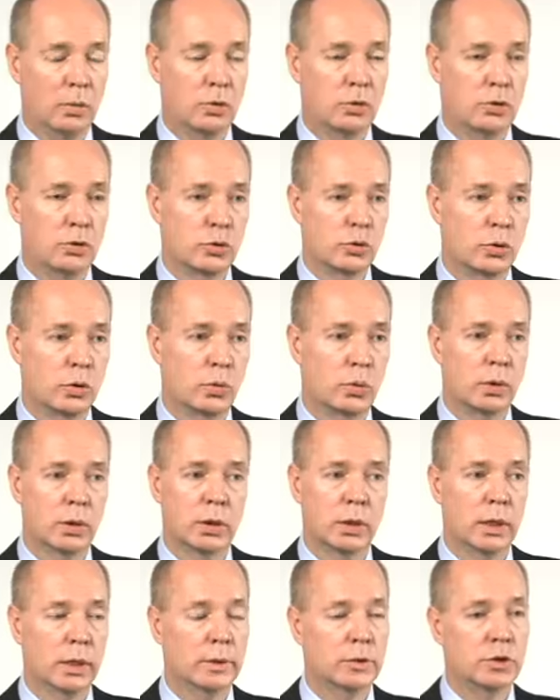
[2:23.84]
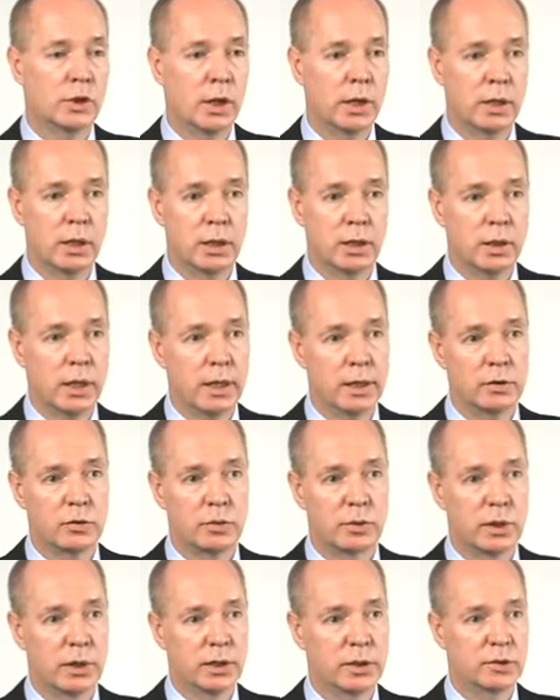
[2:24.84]
Oh, sure. Well, uh, China has
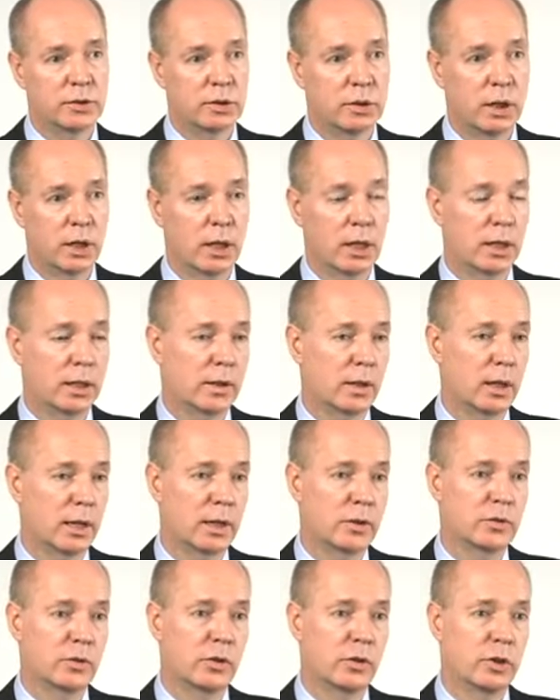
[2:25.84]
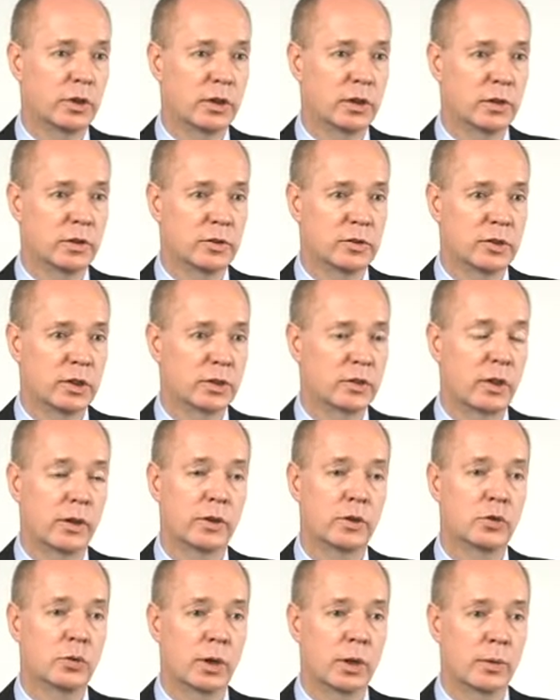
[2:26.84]
raised uh, in the last 30 years
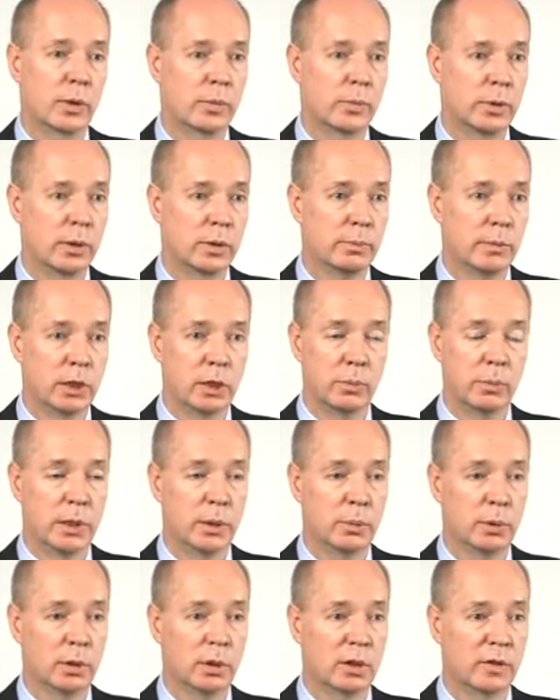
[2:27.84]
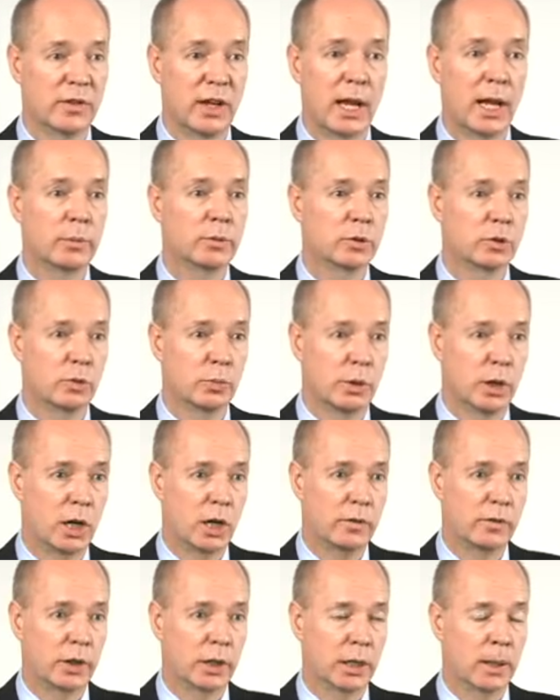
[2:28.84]
621 million people out of absolute
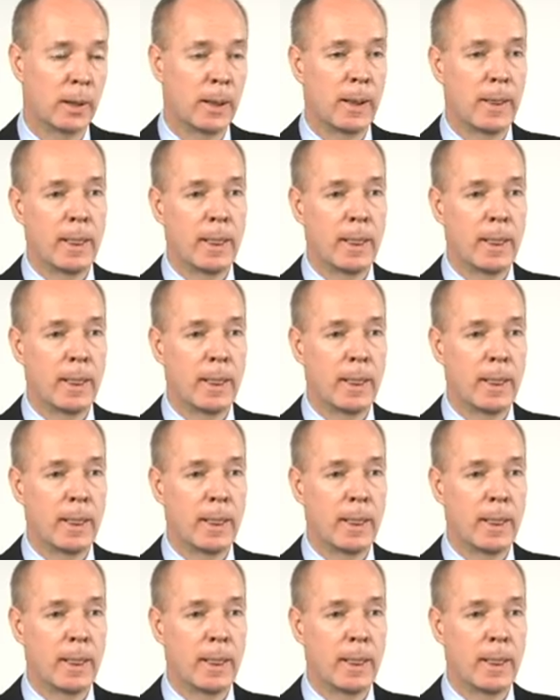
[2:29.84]
poverty.